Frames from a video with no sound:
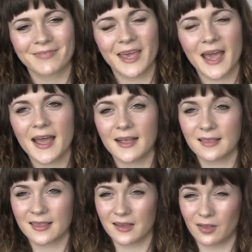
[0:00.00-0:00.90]

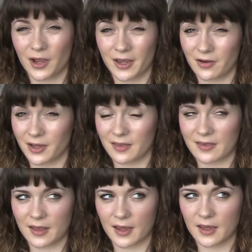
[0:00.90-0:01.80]
candy-like, I'd
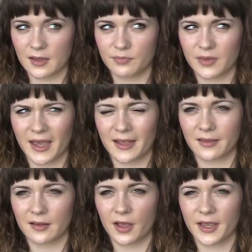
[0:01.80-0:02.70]
say.
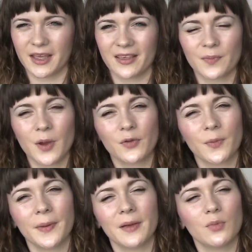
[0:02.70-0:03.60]
Candy-like. It smells a
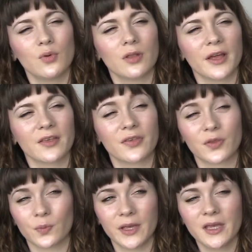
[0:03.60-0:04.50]
bit more like
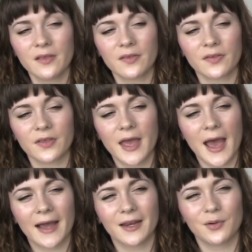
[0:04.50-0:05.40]
sweets,
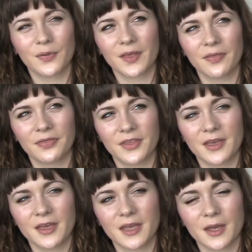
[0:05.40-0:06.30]
and it was
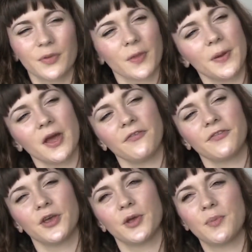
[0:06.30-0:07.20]
something, it was a
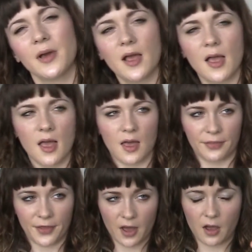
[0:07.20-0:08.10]
perfume
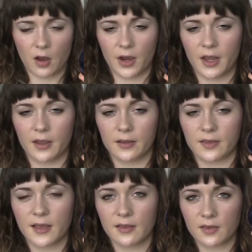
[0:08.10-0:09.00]
that I
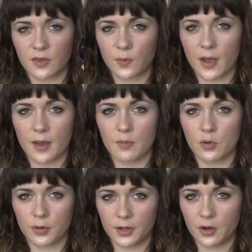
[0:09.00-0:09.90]
tended to wear
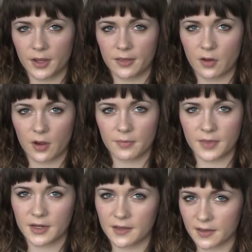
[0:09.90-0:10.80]
more at night time
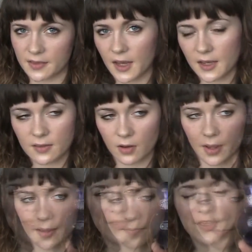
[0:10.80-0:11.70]
than in the
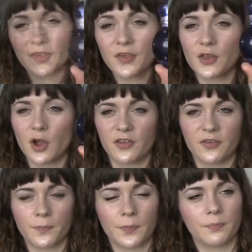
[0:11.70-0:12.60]
daytime. This is a
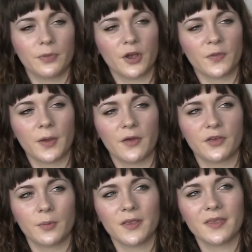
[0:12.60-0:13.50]
nice
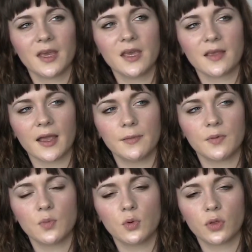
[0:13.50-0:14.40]
perfume. I'd say it's
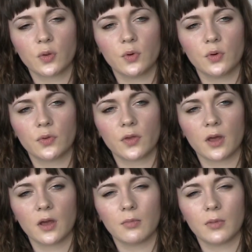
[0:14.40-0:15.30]
aimed more towards
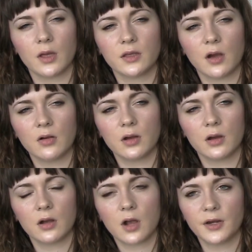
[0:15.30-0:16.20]
a
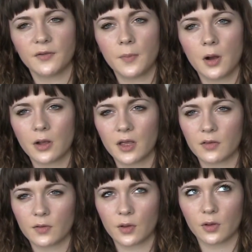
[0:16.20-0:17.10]
younger kind of
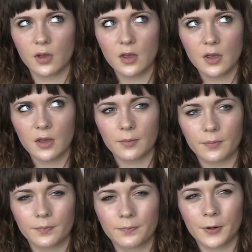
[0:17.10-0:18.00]
market, so
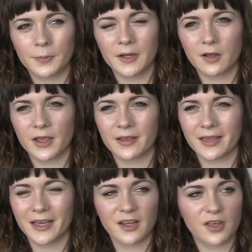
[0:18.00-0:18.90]
probably like
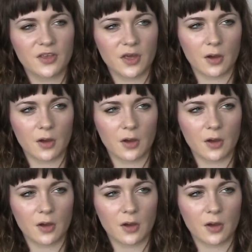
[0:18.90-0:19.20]
teenage